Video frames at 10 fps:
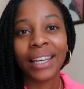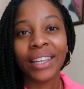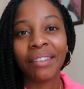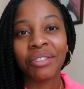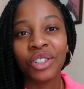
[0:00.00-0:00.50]

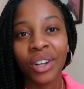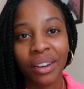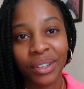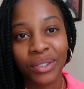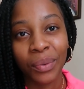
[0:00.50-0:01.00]
Like, you have to
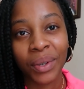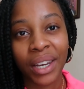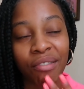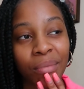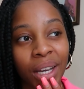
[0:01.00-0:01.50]
try things on when
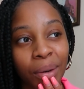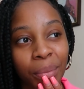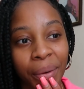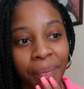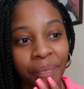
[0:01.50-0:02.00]
you have
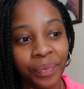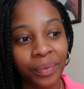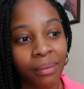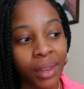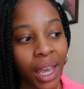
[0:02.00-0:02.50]
makeup on.
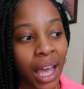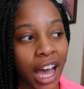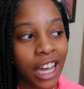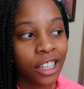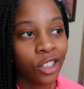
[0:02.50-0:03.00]

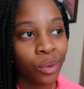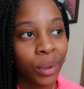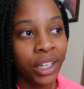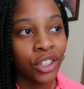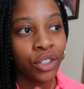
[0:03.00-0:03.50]
And
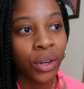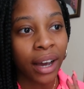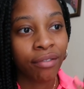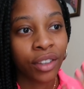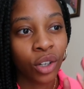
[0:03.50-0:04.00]
when you
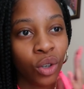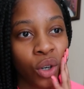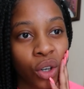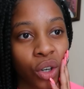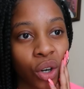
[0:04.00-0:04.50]
have the
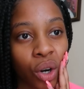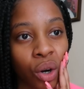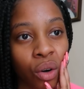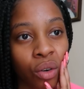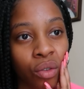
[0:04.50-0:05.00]
look
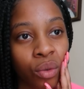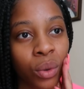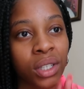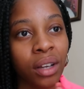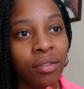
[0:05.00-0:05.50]
of,
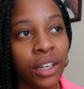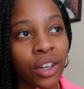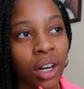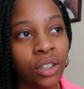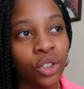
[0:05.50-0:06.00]
well, something that
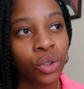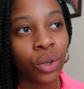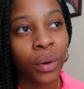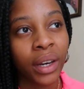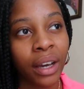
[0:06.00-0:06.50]
you're
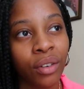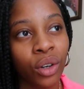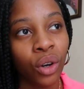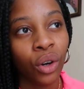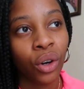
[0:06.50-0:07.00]
unsure, when you have
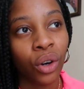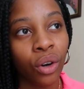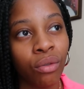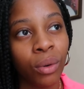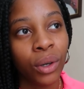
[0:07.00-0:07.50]
a look
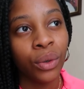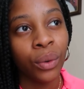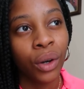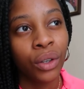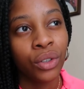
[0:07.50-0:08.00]
of what
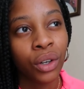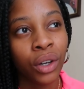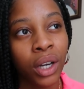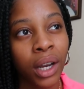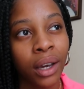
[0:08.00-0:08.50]
you're going to
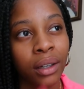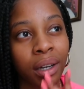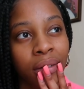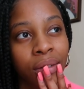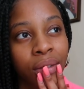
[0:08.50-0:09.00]
look
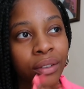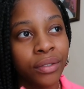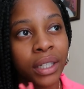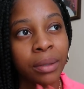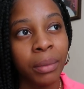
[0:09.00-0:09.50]
like your
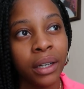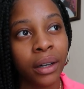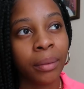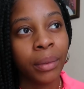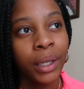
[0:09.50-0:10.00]
face made
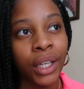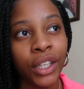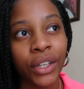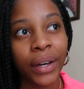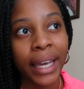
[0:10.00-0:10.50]
up,
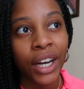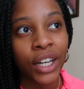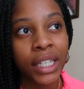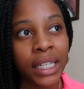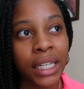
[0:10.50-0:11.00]
your
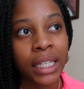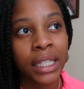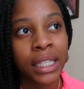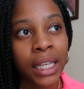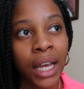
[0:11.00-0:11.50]
hair
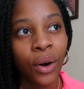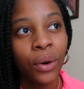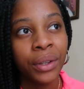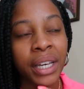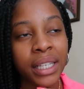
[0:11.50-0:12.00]
did,
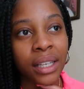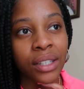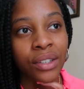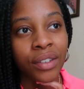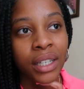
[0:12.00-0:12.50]
all the
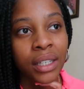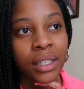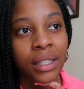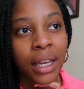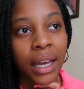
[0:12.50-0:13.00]

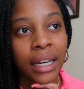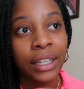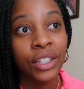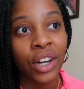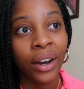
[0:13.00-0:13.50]
accessories, and
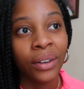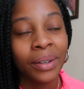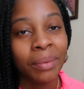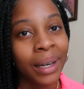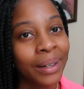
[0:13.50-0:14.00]
then you try it
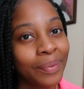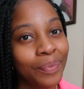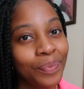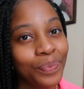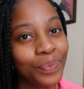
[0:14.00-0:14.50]
on, you'll be like,
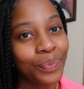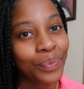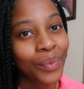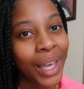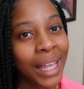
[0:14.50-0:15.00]

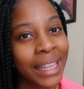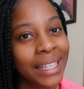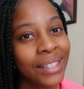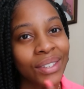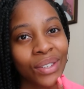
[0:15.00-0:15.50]

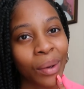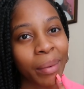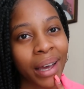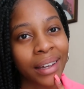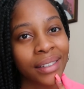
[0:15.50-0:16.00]
this isn't so
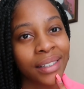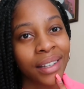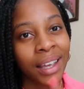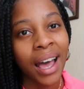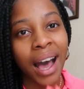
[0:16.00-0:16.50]
bad.
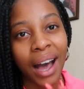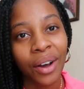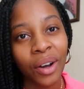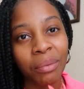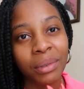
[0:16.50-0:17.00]

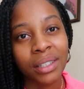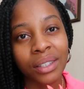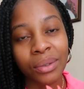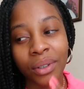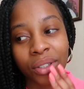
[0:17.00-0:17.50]
I hope
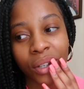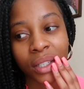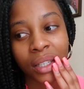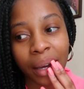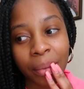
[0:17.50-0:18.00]
this is what is
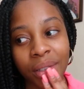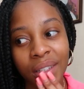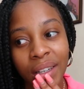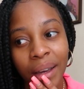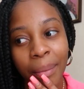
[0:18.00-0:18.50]
going to happen
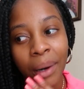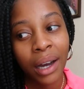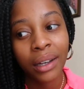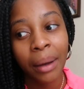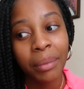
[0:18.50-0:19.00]
tonight.
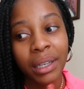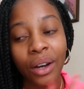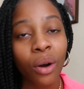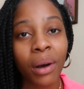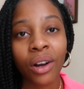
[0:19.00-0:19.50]
But I mean,
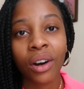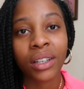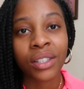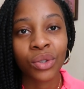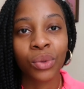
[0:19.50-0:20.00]
I got my
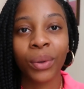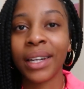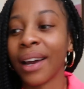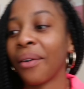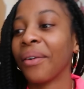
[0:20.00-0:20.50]
glasses
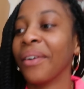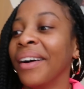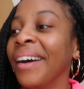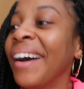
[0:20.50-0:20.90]
sorted out.